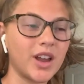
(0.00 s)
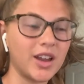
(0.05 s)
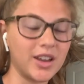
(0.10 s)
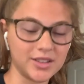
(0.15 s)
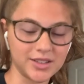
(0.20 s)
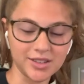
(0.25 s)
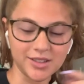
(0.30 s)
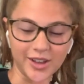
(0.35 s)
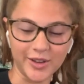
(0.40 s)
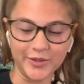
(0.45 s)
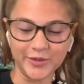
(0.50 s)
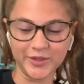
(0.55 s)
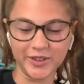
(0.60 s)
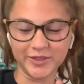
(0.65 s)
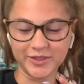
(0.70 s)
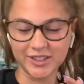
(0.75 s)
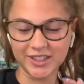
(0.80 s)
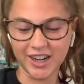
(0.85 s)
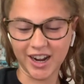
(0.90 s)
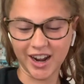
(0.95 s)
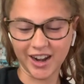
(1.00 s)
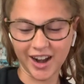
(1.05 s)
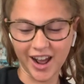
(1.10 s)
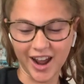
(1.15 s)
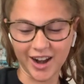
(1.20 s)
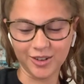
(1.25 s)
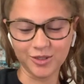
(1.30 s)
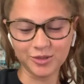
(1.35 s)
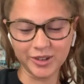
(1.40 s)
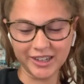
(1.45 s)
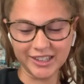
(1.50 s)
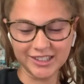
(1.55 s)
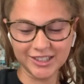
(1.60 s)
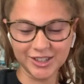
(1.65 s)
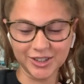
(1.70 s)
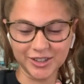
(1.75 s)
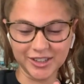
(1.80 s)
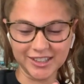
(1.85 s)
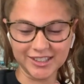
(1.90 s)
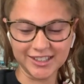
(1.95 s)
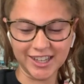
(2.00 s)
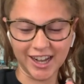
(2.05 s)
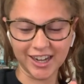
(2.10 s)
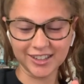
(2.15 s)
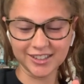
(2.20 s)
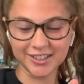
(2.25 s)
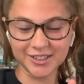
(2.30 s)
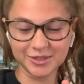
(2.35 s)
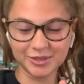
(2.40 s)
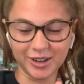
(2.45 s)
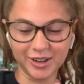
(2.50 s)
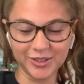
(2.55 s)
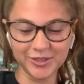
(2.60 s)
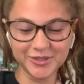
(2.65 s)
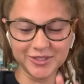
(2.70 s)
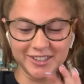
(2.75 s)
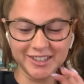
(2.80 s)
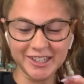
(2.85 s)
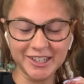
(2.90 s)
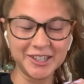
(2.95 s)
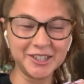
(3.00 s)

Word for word: It's 11.59. I don't wait until exactly 12 to